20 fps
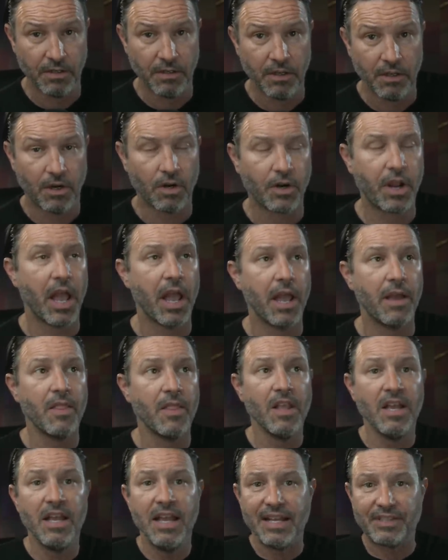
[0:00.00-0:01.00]
Okay.
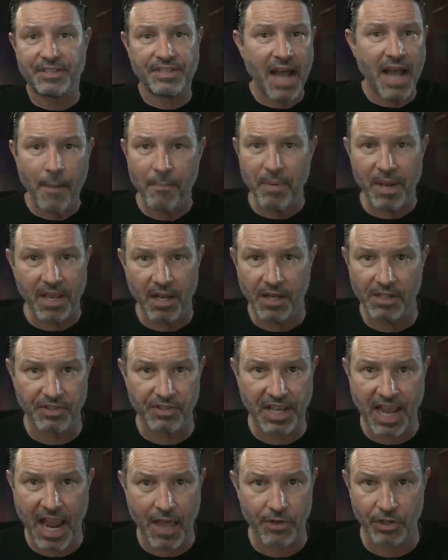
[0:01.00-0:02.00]
It's not because the
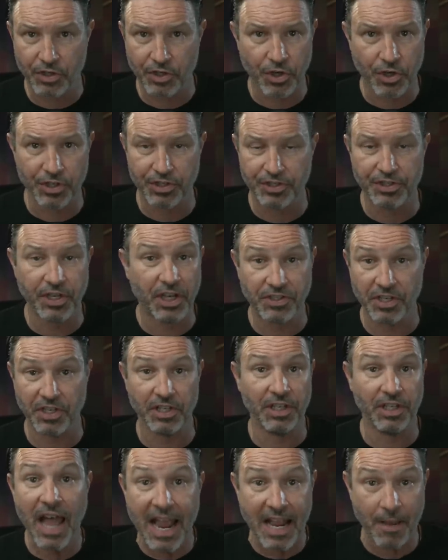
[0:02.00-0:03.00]
Catholic Church doesn't
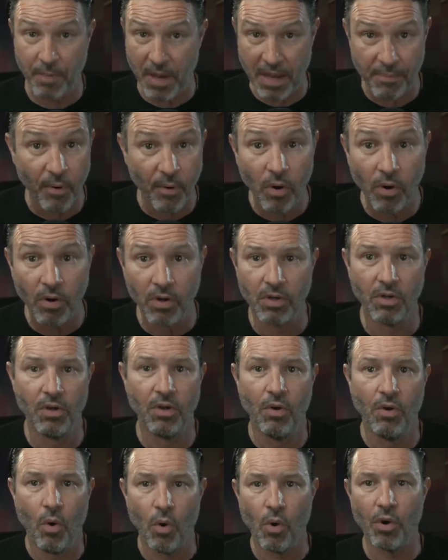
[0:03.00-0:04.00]
like people
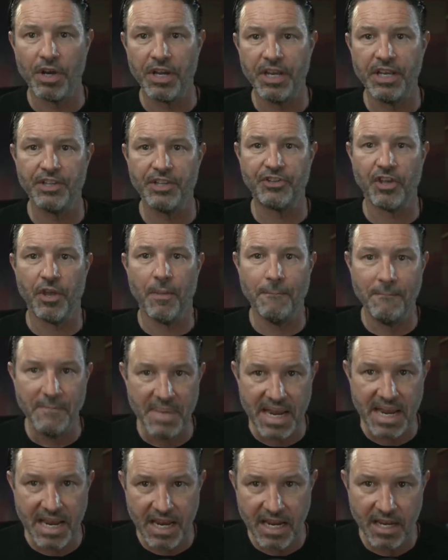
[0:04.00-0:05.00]
or is
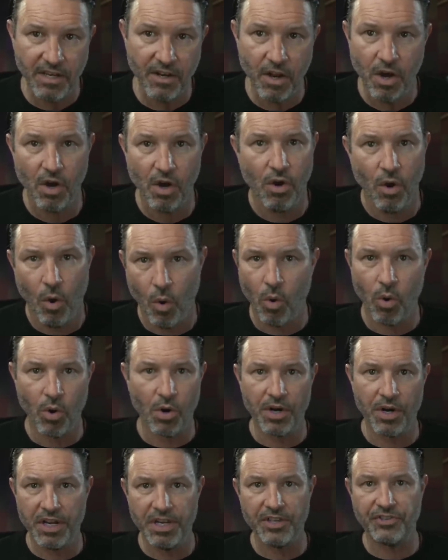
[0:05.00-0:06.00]
mean or
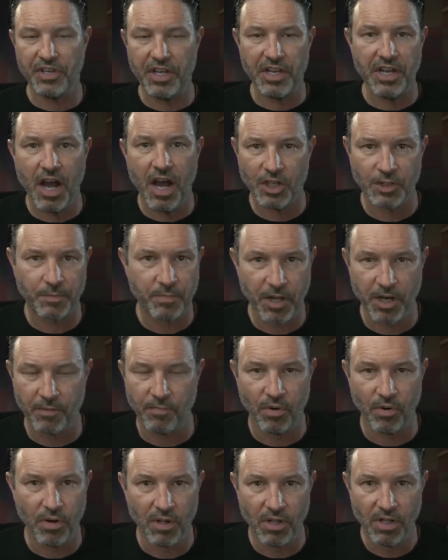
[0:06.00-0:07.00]
is
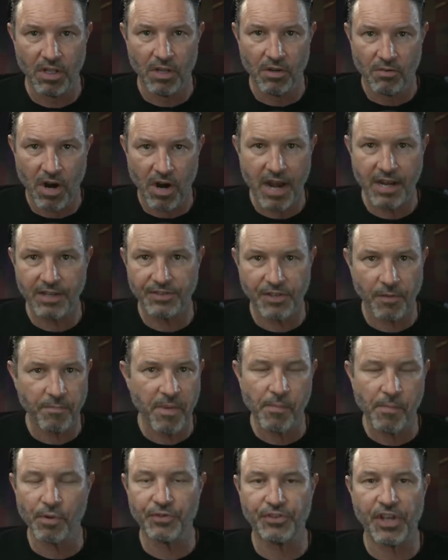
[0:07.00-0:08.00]
inhospitable, right? Some
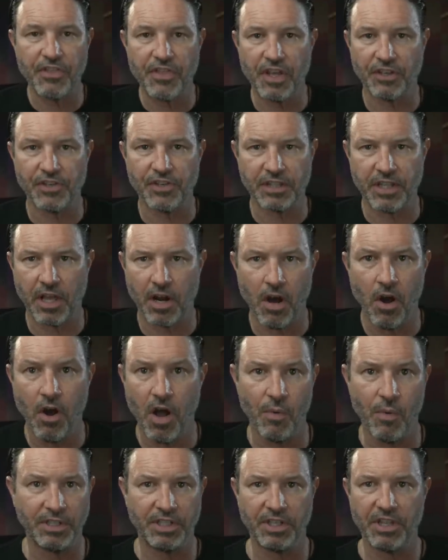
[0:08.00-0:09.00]
people say things like that. Oh, I
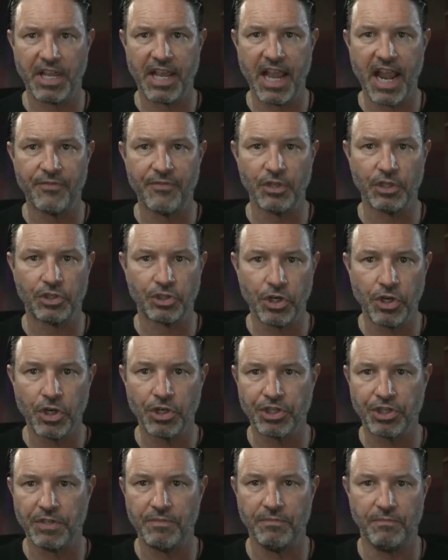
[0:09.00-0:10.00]
went to the Catholic
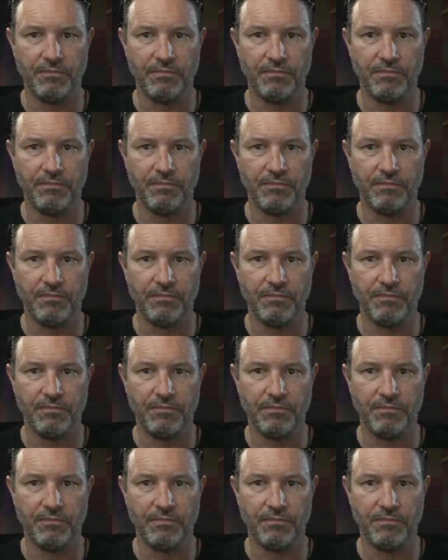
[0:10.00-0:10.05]
Church and